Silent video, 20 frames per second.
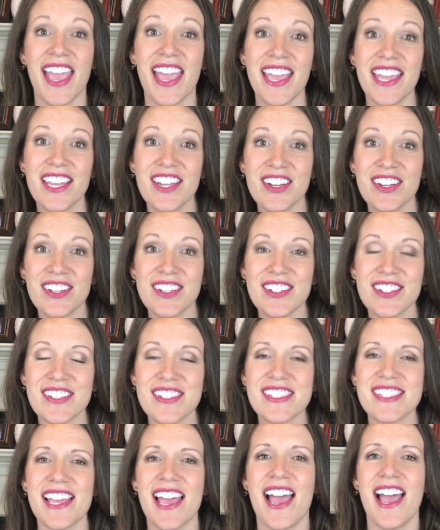Hey
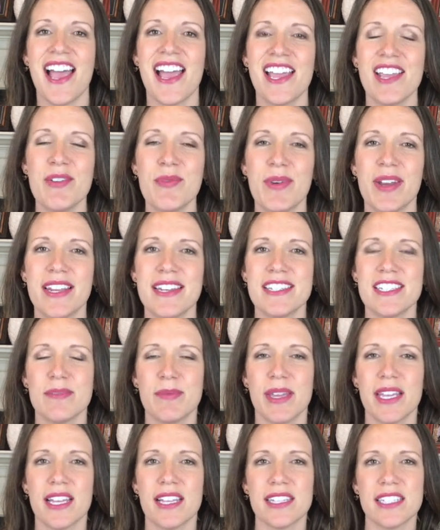girls, I wanted to
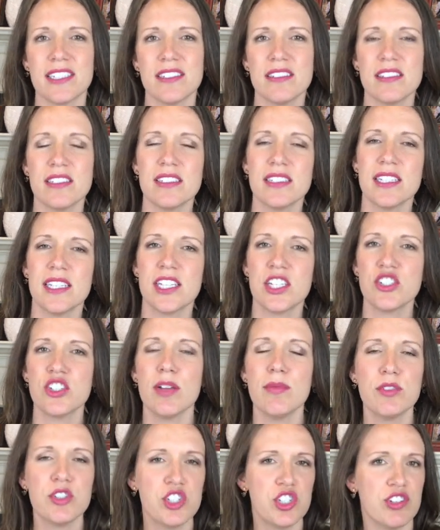make a little
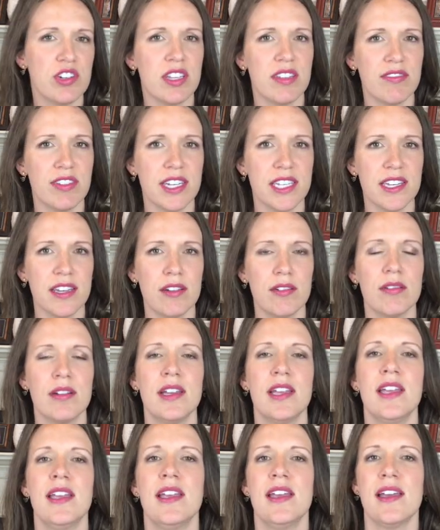troubleshooting video.
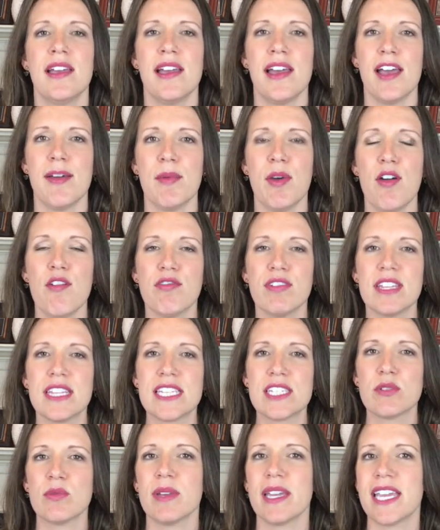Hopefully
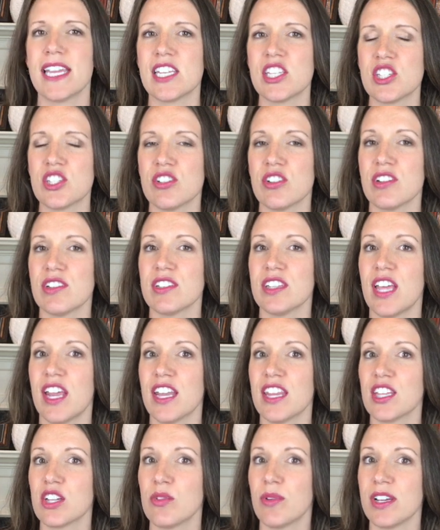this will answer a lot
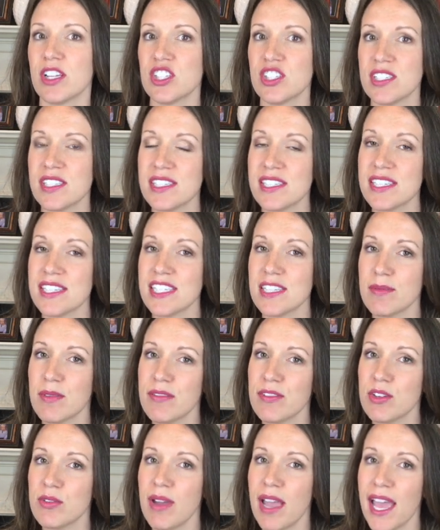of the questions that some
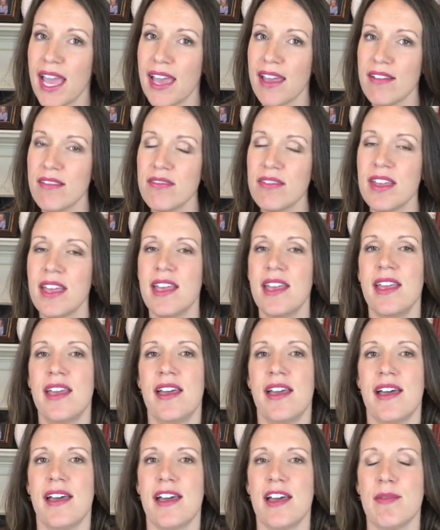of you have.
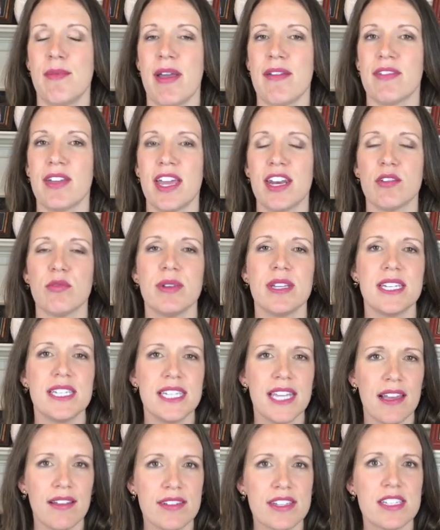I've kind of written
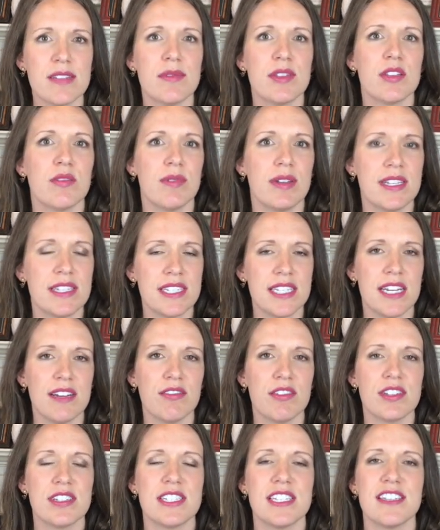down some of the ones that
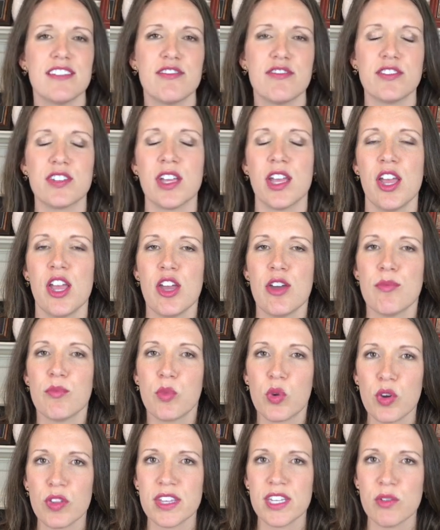I've received
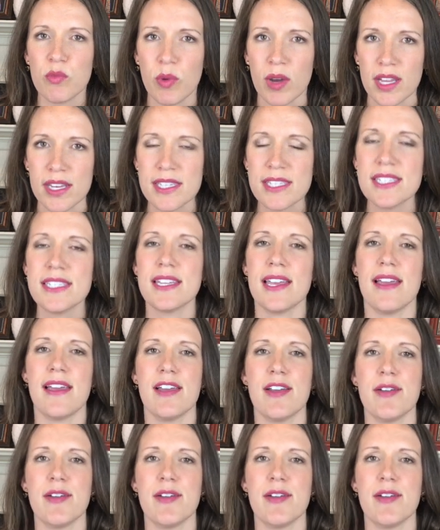more than once.